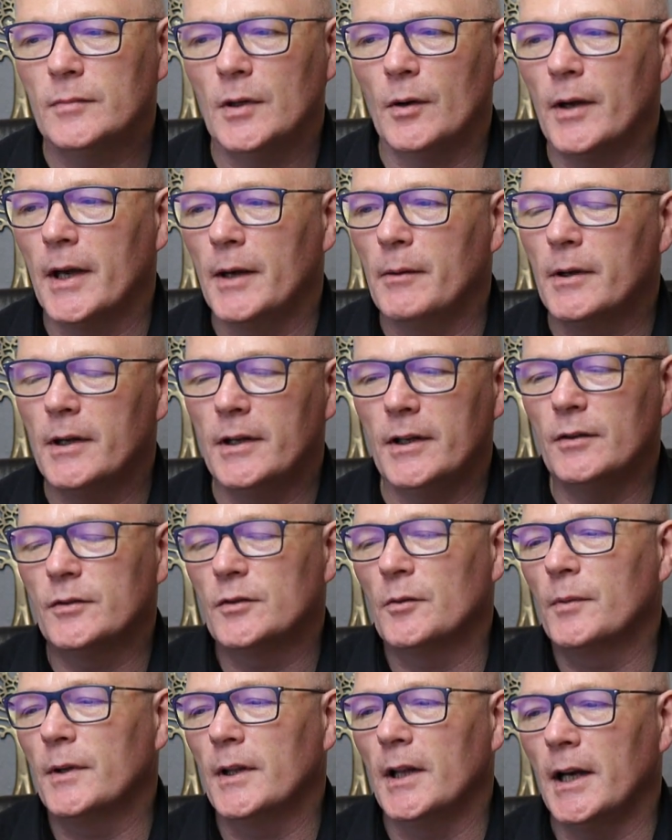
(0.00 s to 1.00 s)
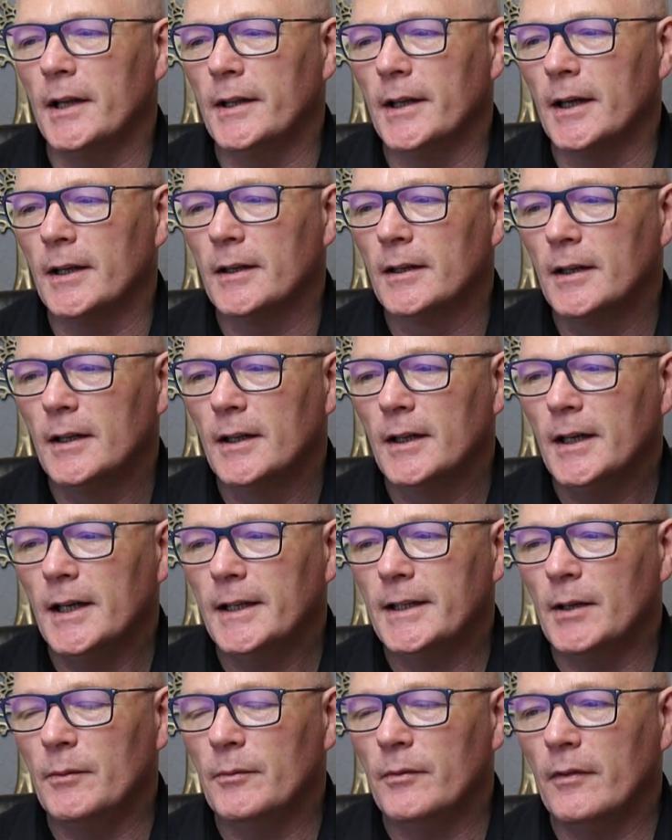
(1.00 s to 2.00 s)
Okay, we can do something like that.
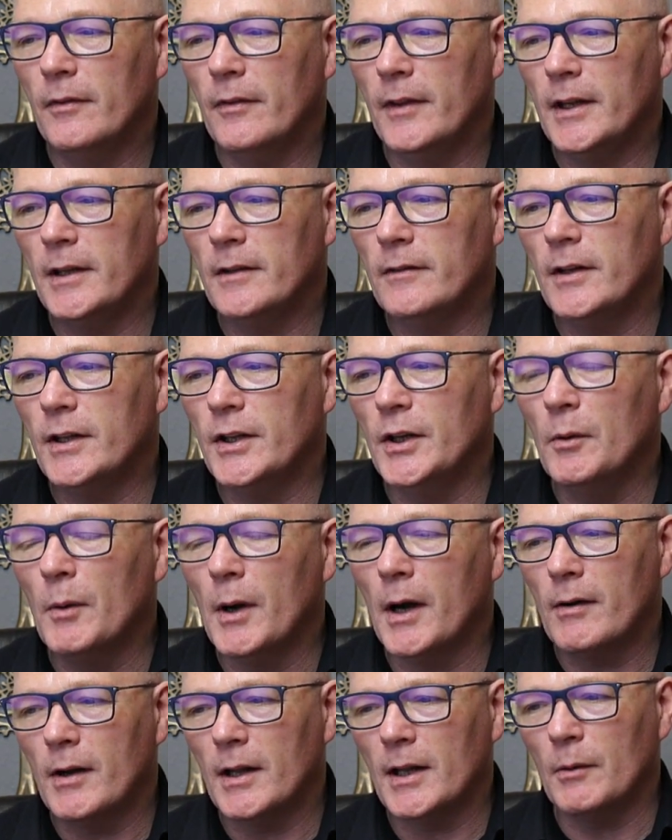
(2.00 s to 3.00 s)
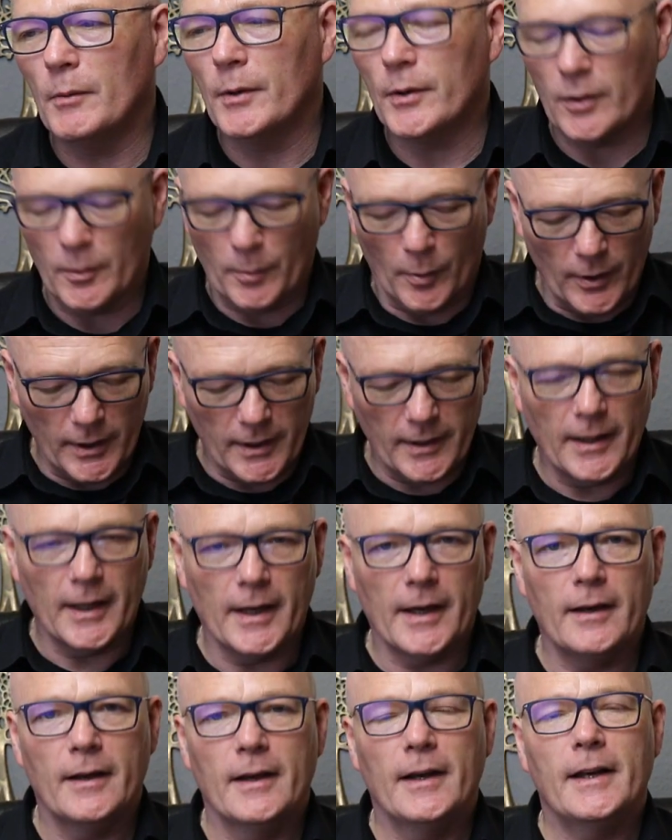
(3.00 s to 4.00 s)
And then the, the URL that we're going to put in
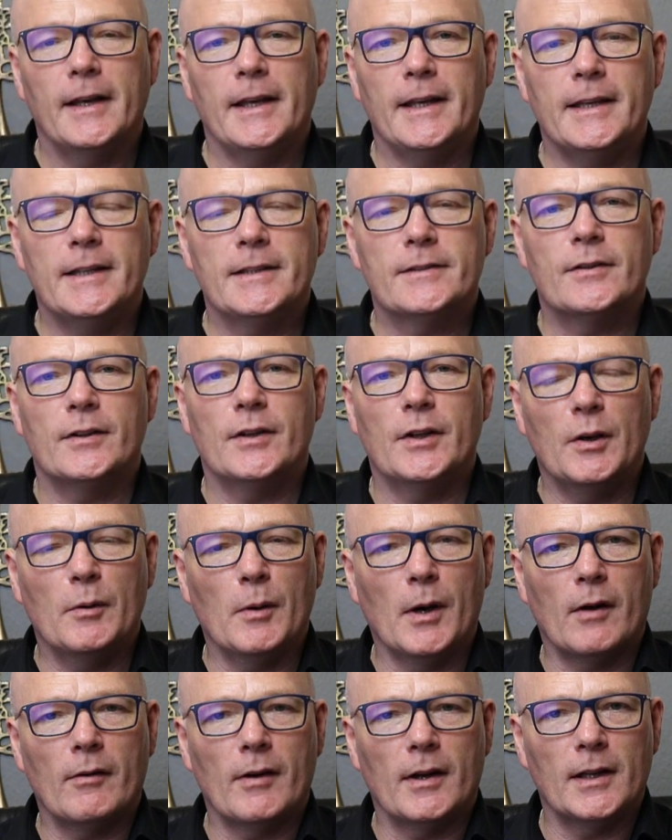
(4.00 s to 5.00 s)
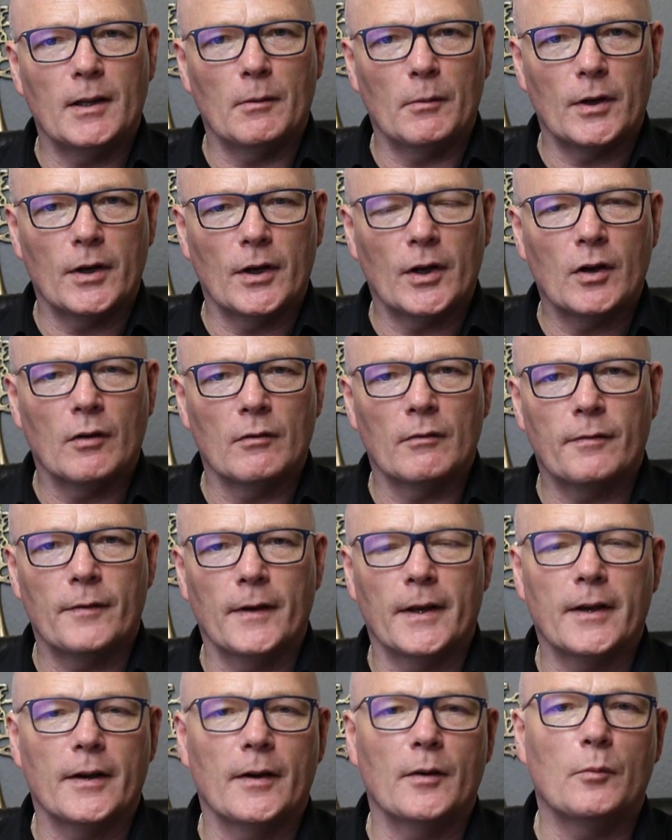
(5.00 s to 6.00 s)
there is the URL that we're going to
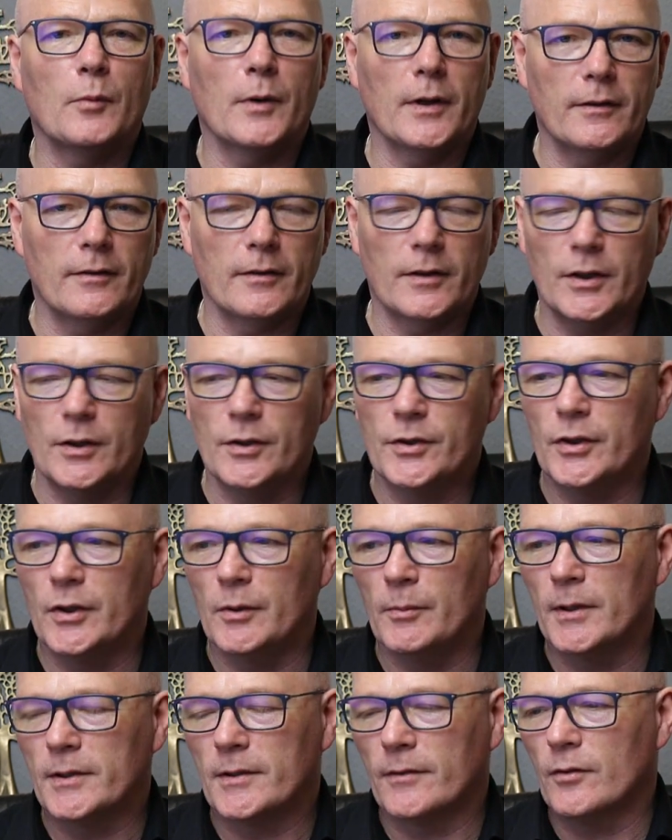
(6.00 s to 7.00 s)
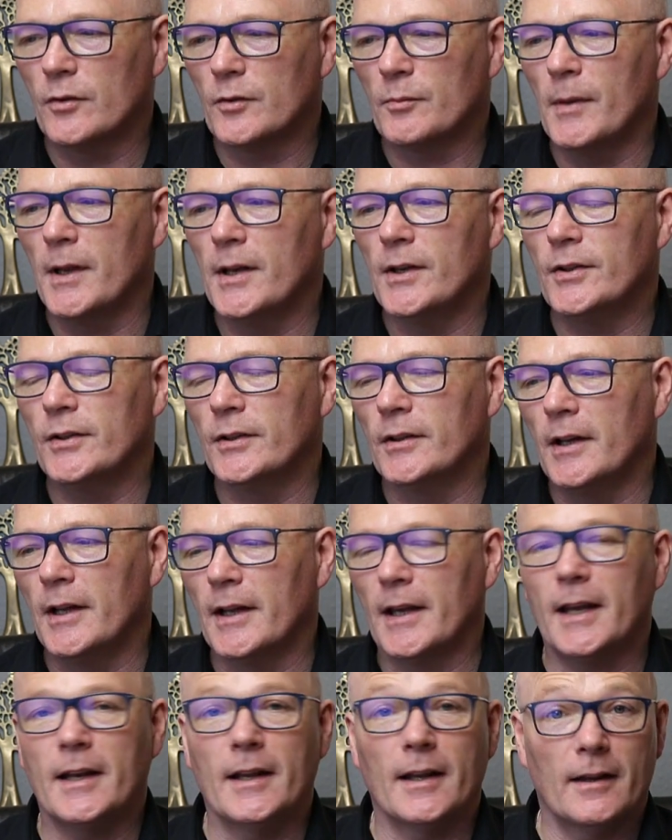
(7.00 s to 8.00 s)
configure with YouTube, as I've just mentioned. And
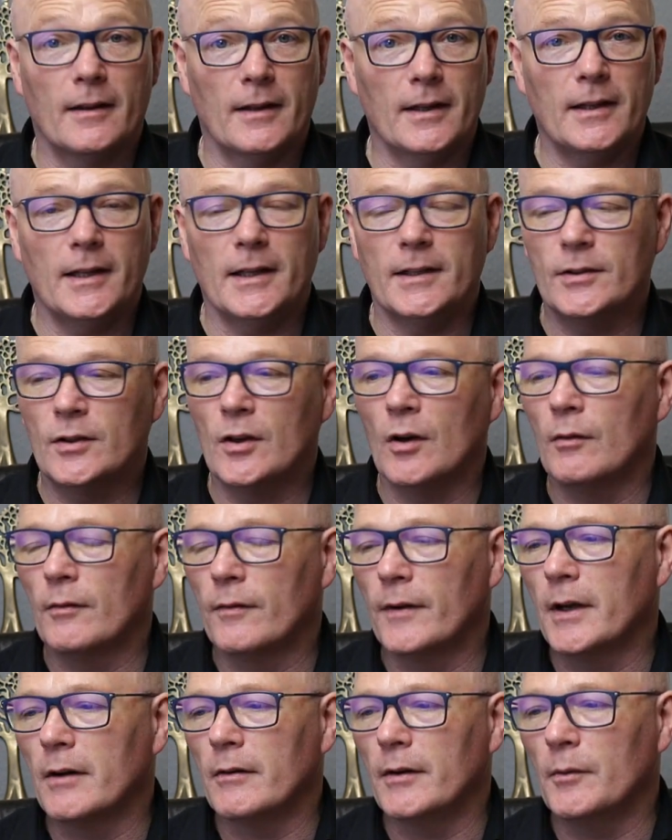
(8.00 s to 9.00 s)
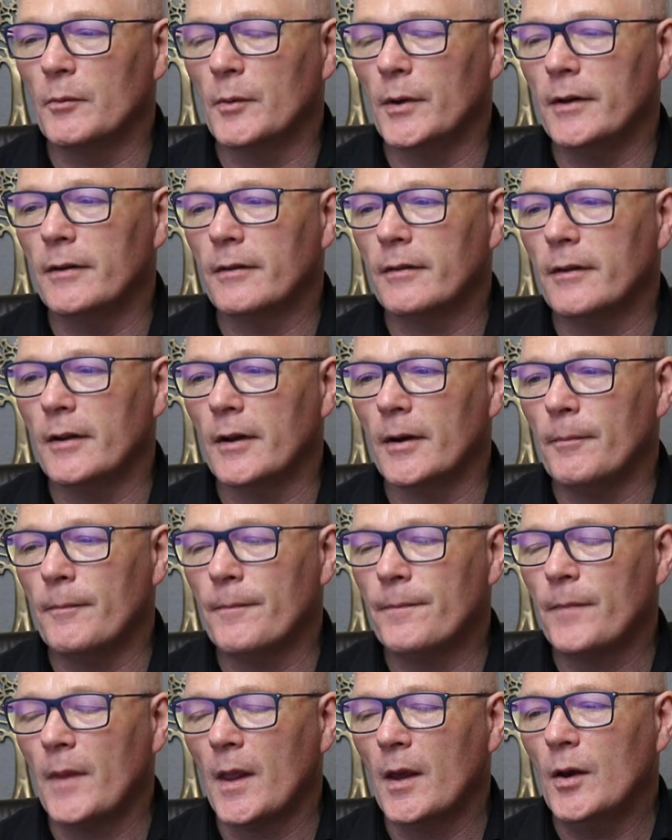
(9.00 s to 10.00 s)
again, it, it needs configuring with,
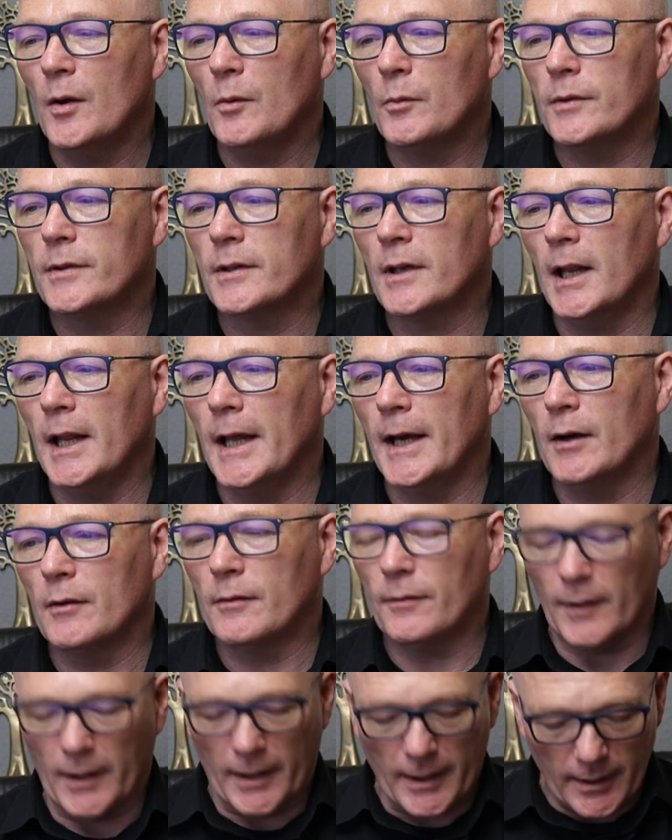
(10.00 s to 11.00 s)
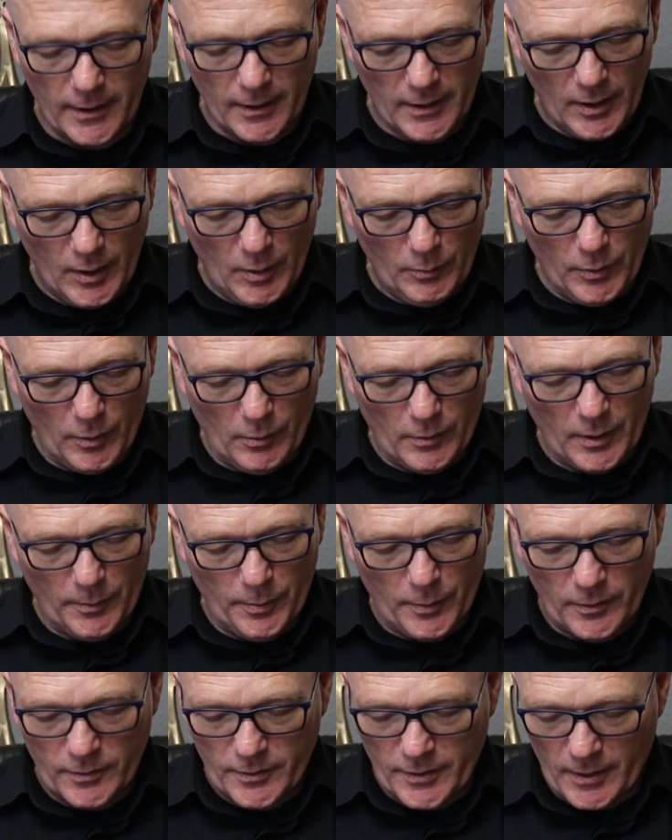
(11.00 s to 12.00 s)
um, with Cloudflare. But I'm going to
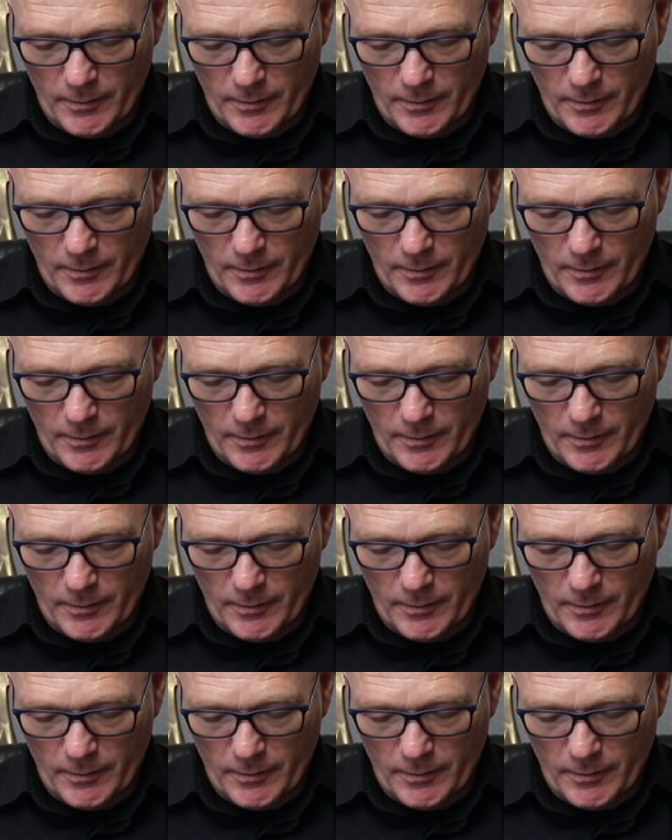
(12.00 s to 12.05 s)
put...